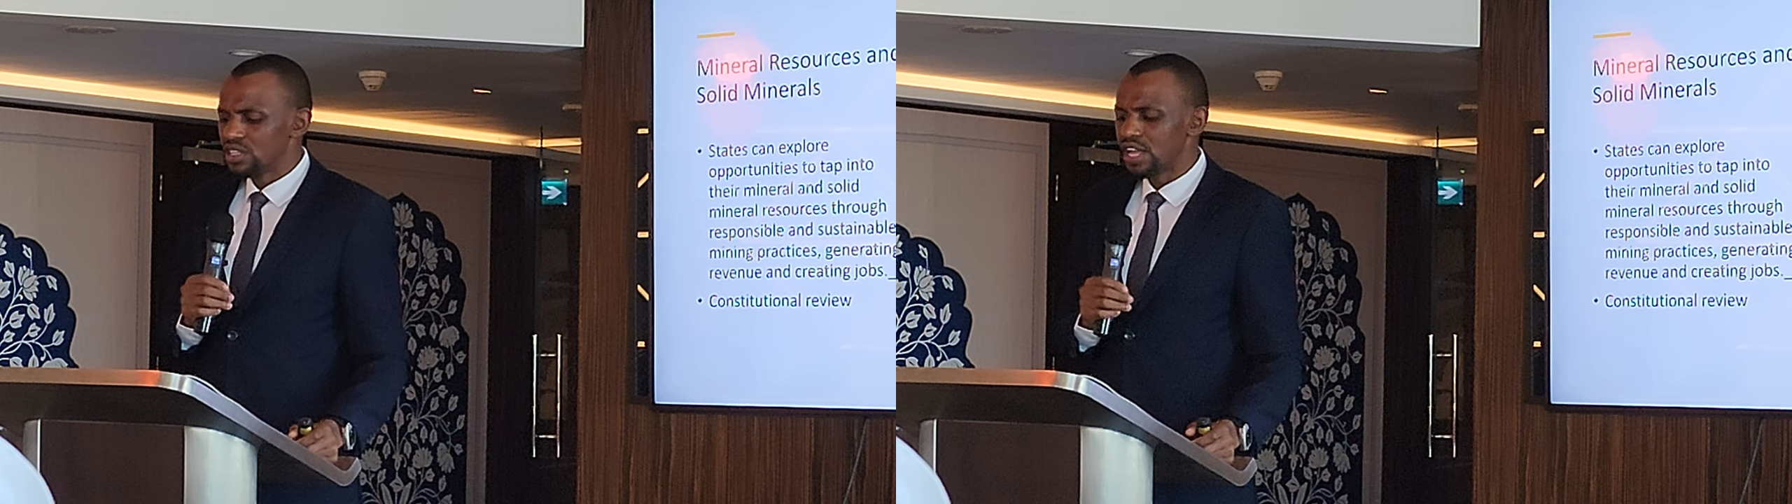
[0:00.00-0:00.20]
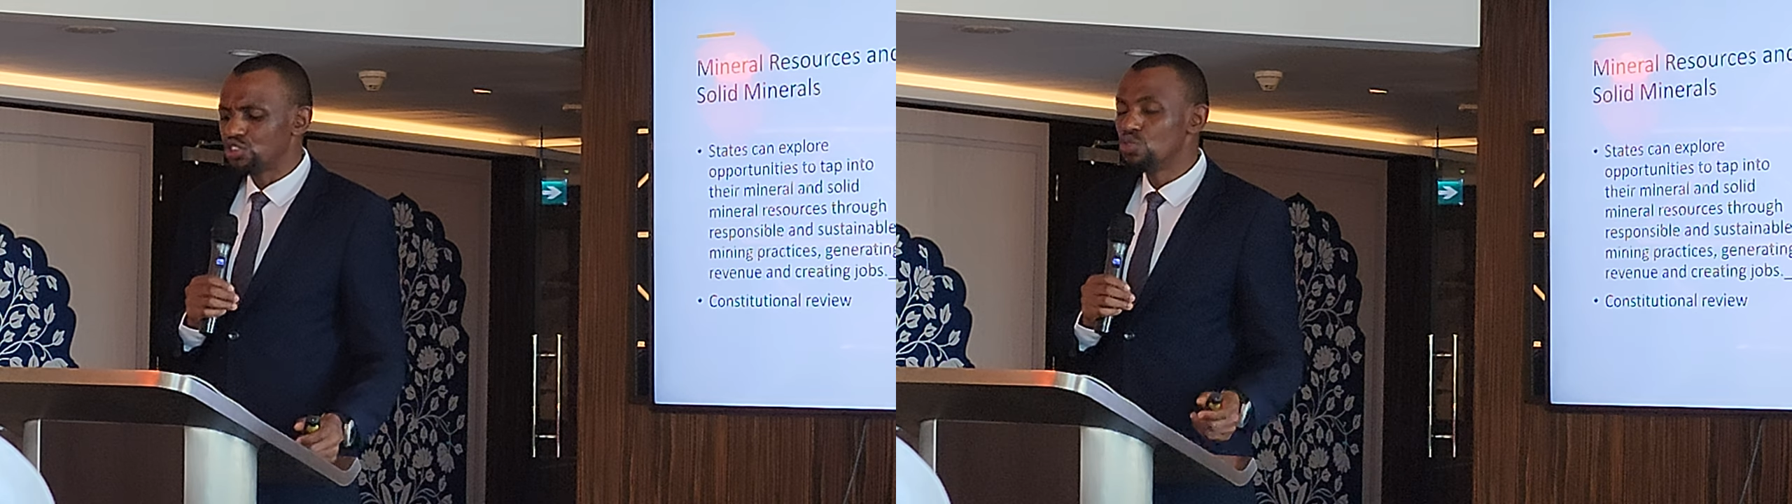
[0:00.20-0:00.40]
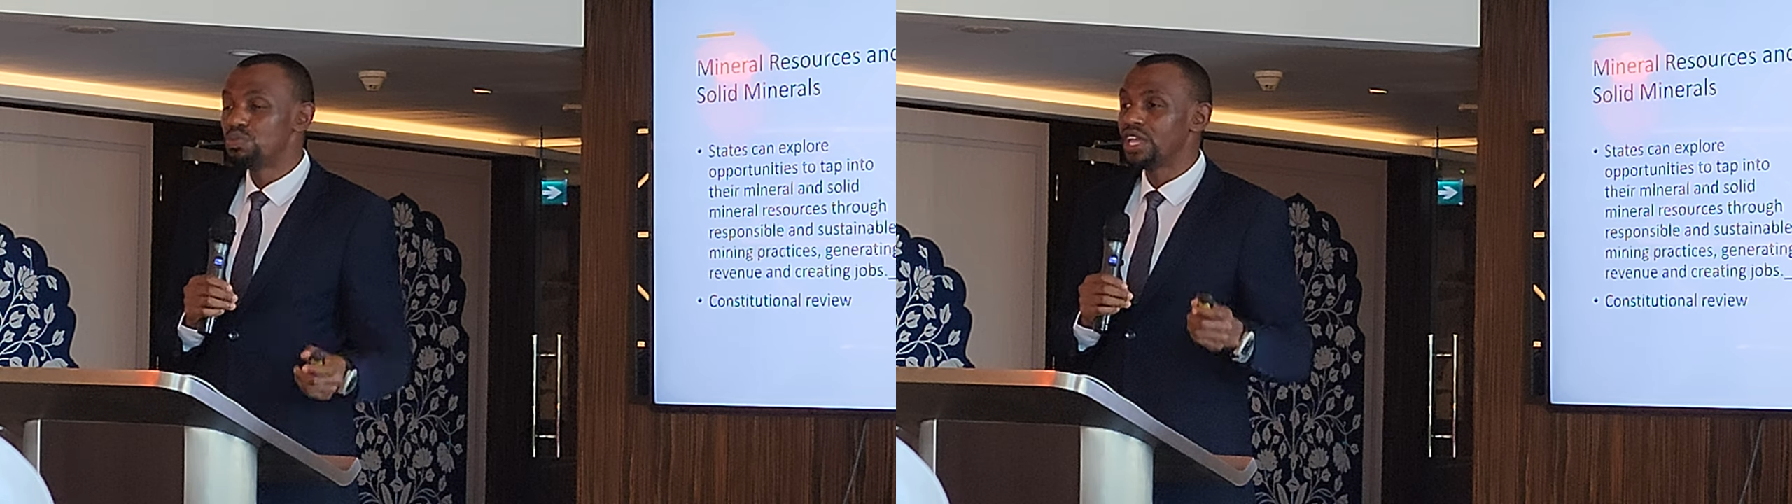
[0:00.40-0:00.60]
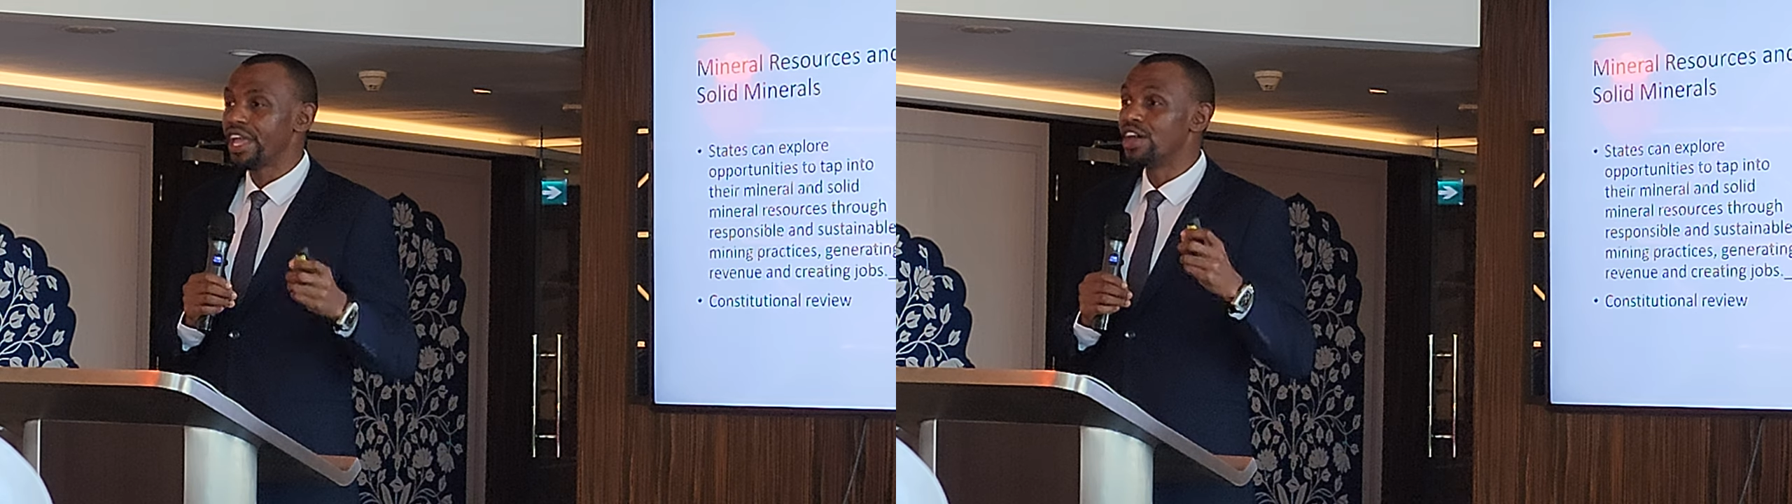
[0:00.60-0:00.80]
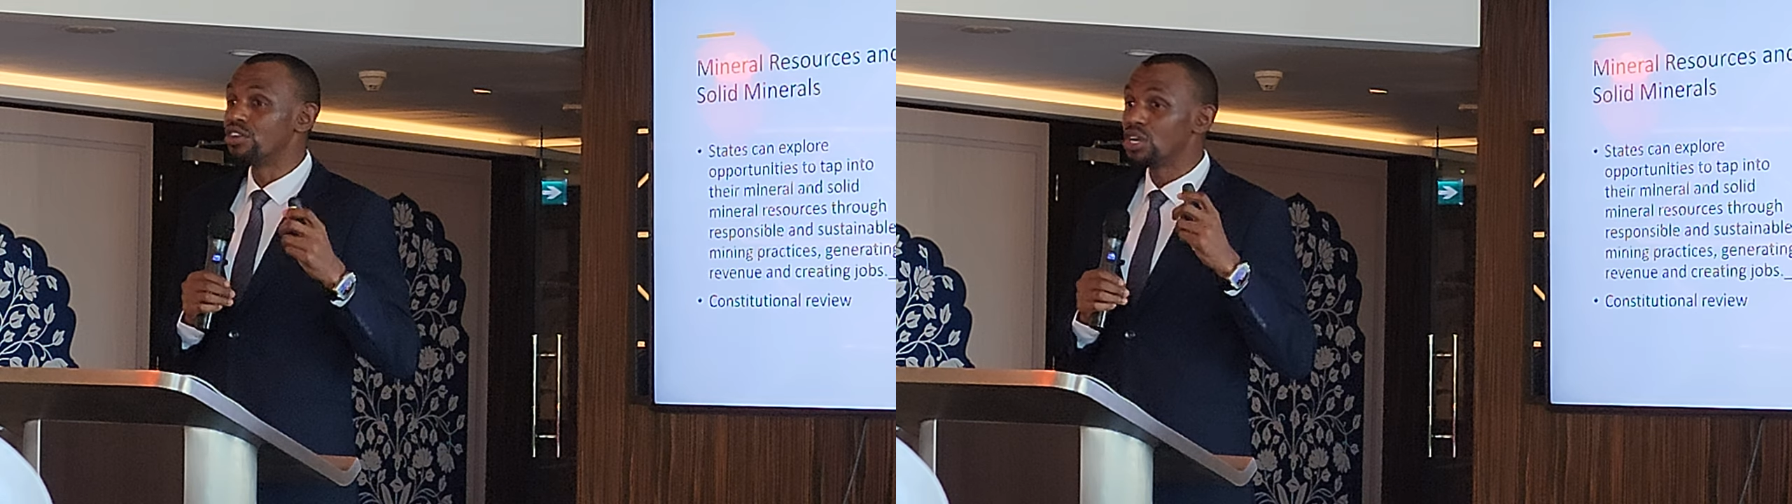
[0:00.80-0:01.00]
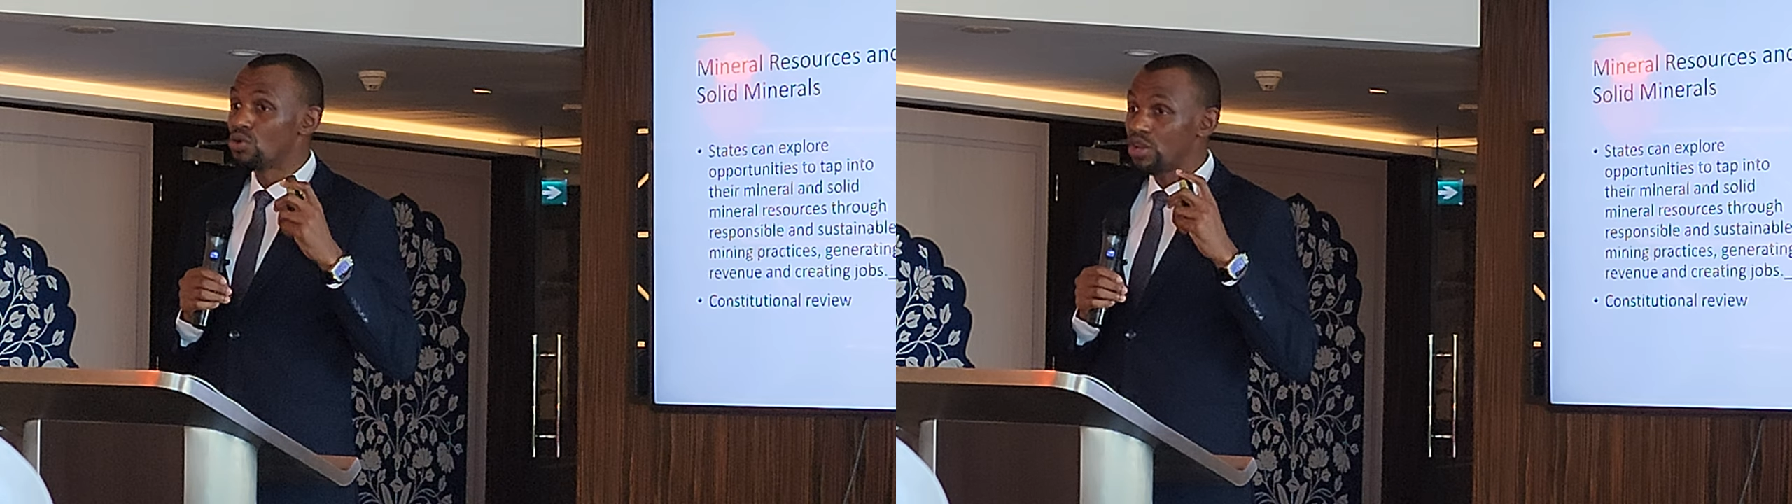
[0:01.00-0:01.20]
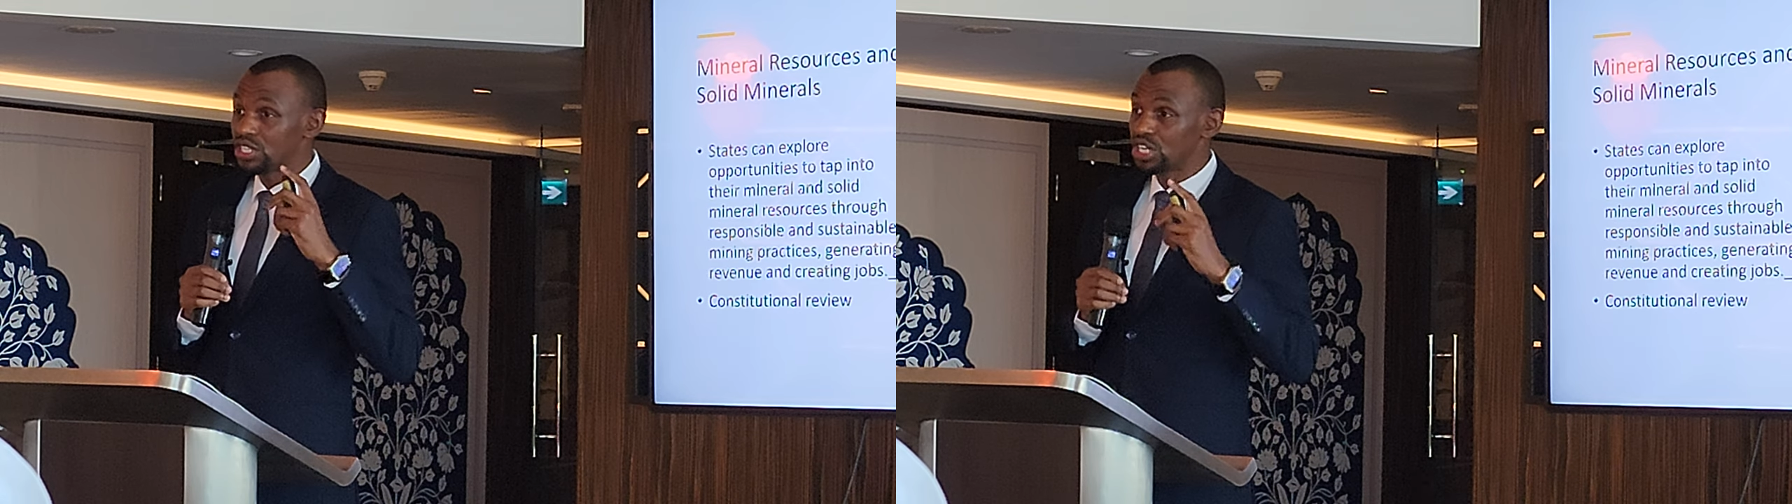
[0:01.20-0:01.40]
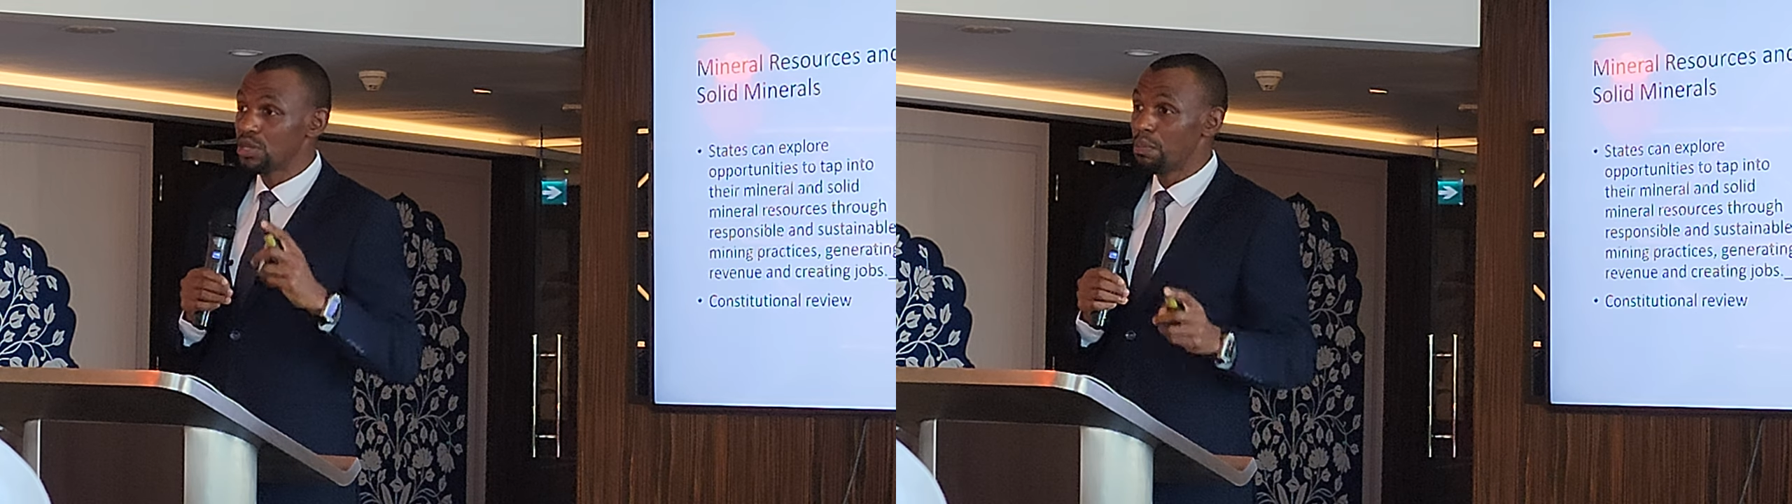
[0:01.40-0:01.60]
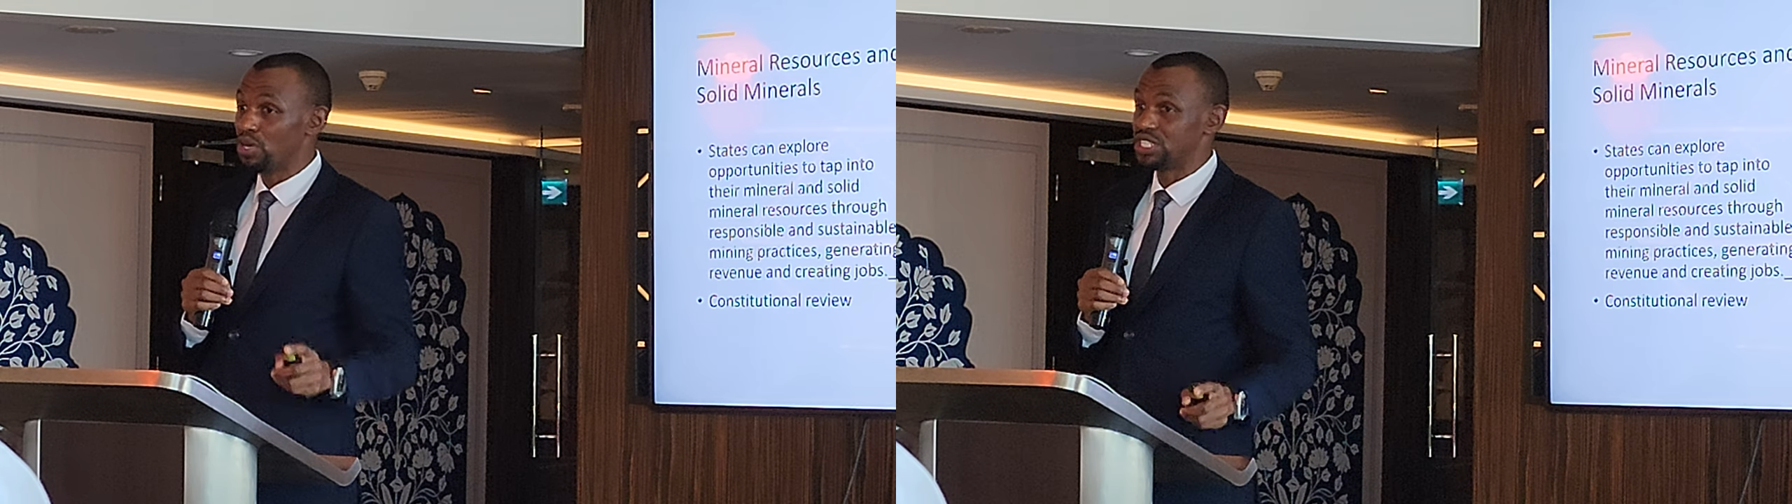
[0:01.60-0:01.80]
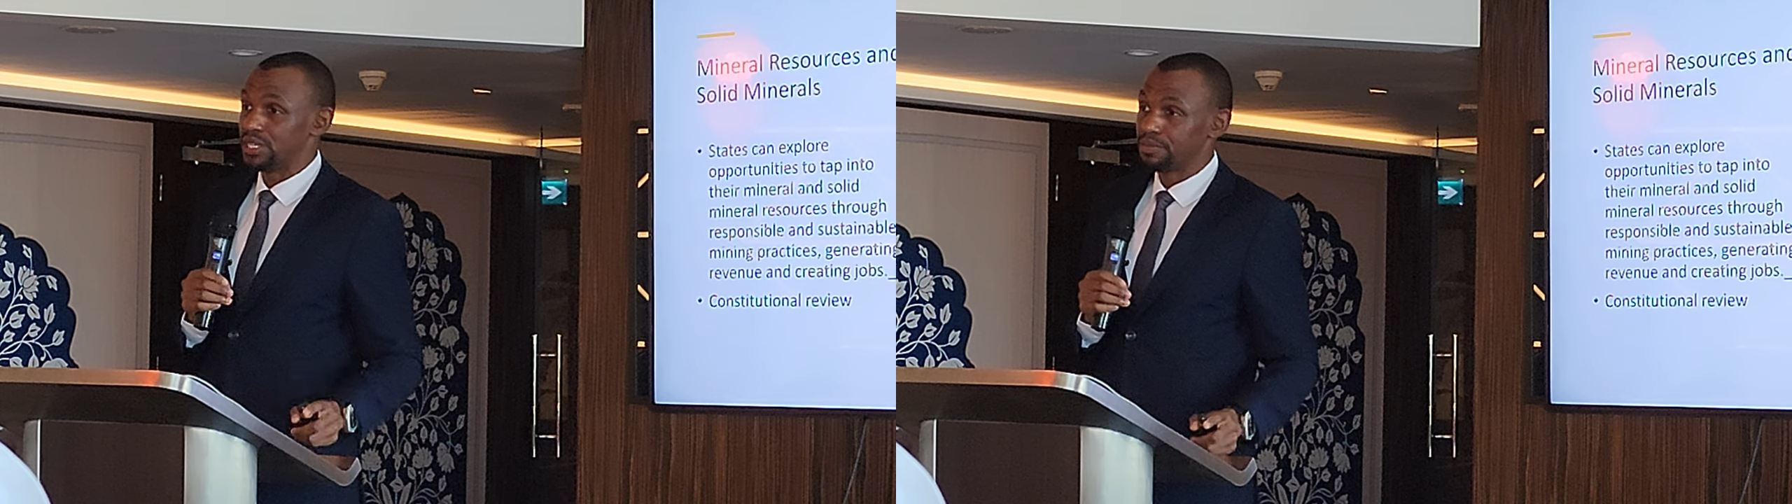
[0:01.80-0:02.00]
There should be a regulatory
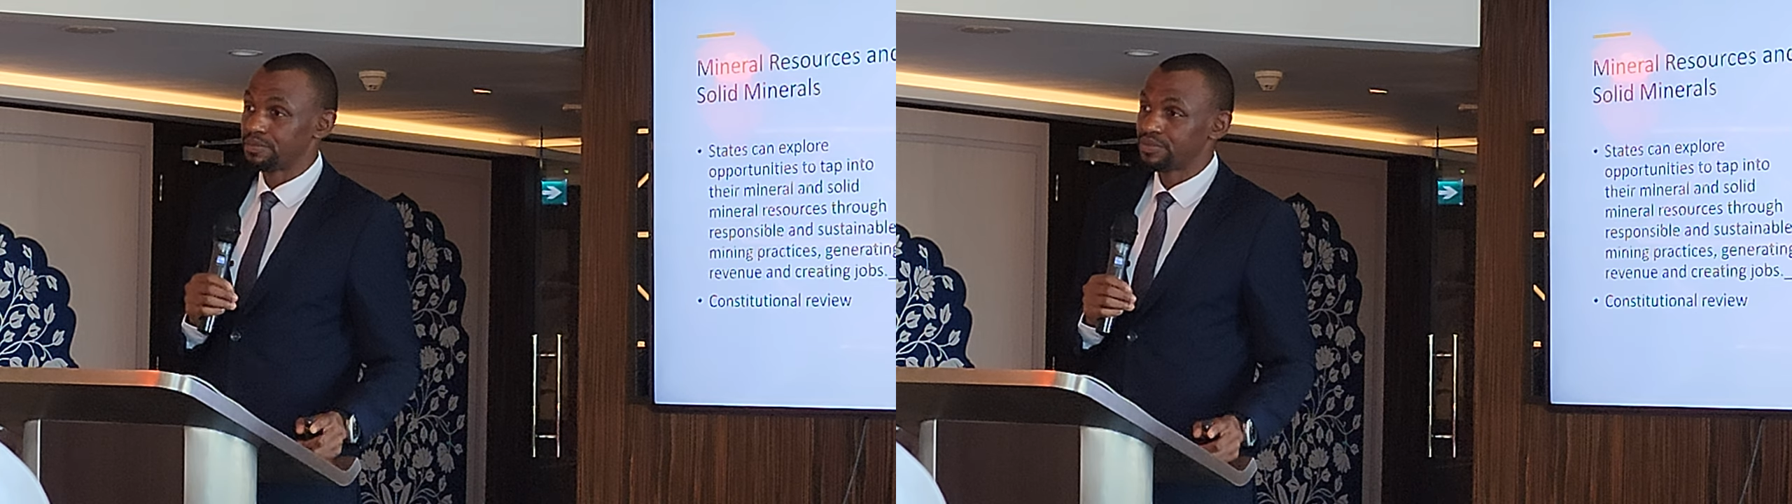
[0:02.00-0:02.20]
body